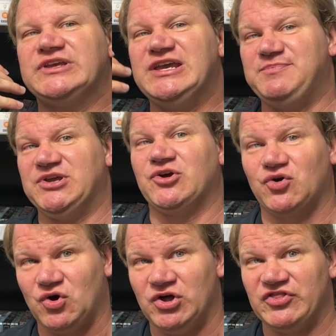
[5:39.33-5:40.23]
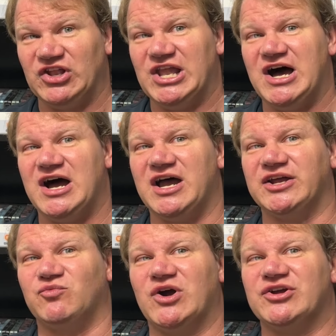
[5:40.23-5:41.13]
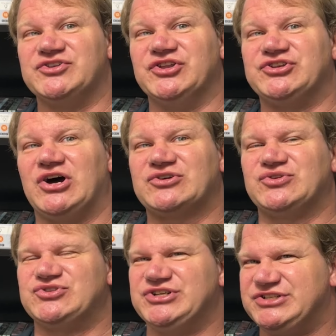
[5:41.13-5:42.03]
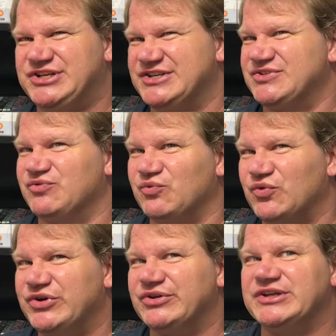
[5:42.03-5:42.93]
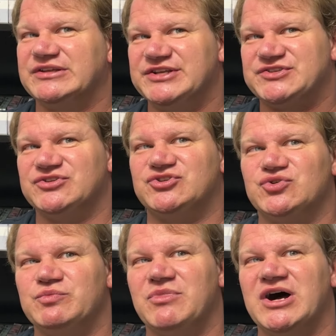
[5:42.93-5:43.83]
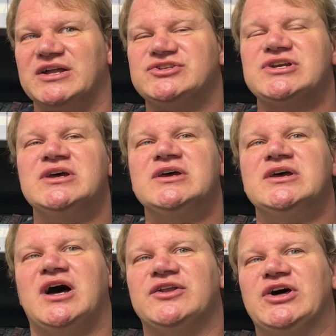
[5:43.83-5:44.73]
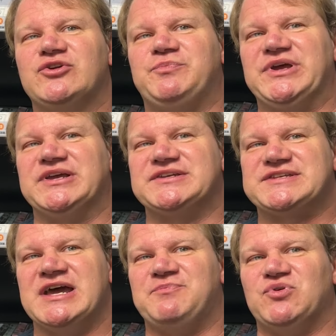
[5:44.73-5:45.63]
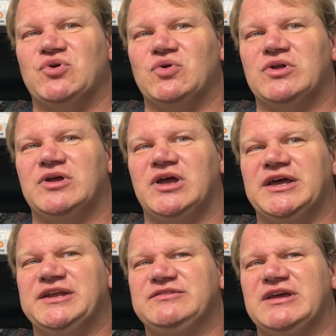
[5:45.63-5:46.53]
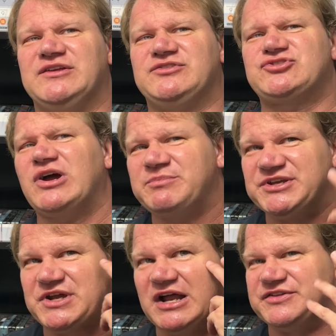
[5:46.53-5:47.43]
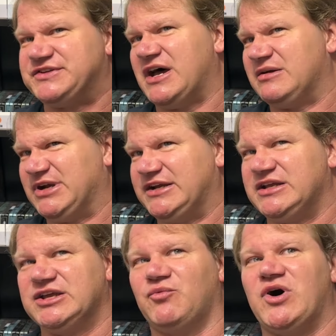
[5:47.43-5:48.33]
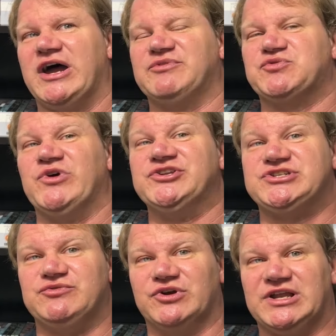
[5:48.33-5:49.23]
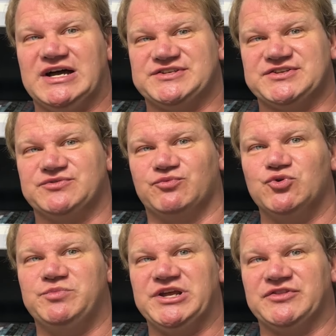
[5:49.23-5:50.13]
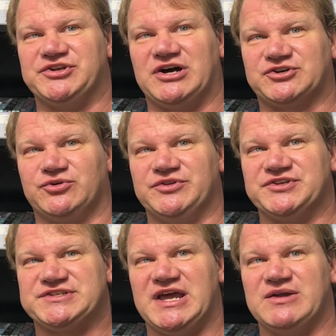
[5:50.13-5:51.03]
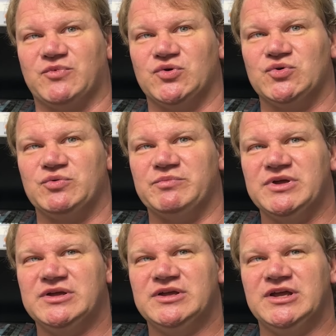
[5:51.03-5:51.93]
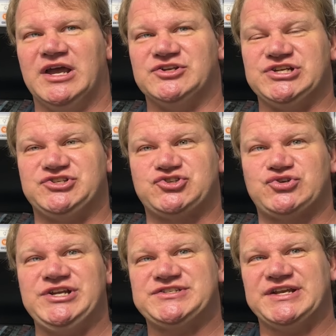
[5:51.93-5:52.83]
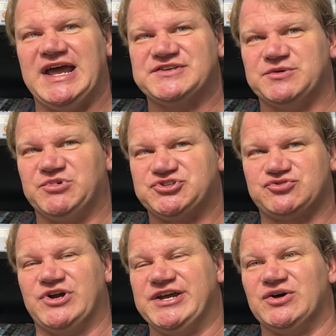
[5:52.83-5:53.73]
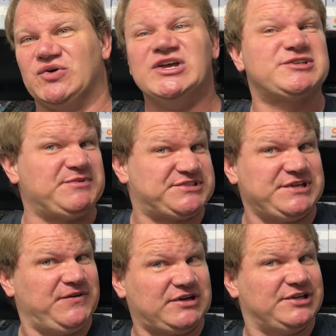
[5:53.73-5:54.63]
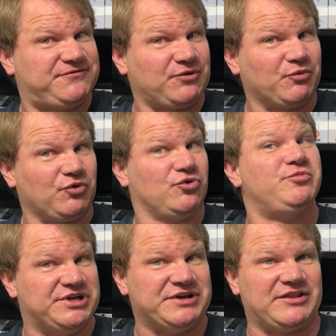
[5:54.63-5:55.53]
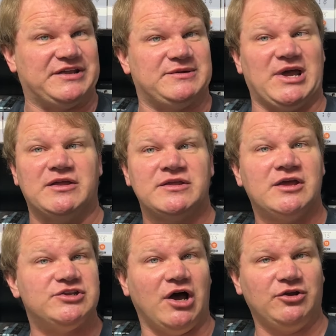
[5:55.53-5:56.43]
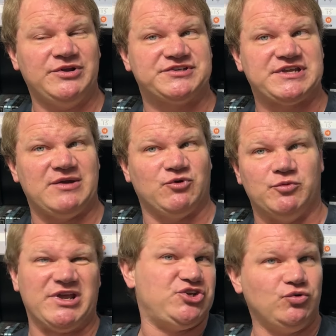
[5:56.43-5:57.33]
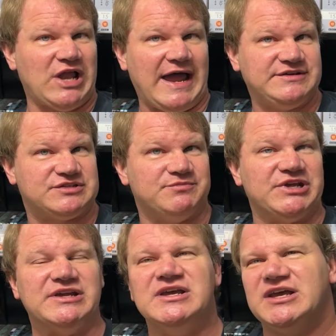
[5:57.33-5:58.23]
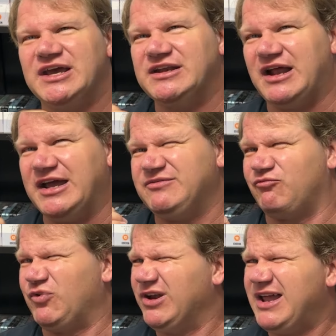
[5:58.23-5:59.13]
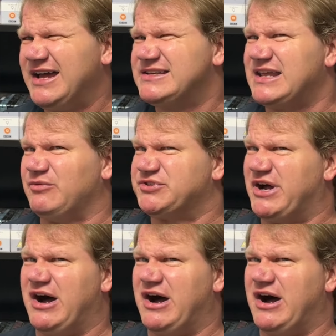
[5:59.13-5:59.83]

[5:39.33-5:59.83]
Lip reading: keeping her on the line. Whereas the doctor, she doesn't really listen to much. Another big example, and it struck me as odd at the time, but I didn't get why, was when she realizes Ruby and the doctor are in the same room. And she treats it as a betrayal, specifically from Ruby, now that I think about it. Y'all are in the same room. You lied to me. And I realized that was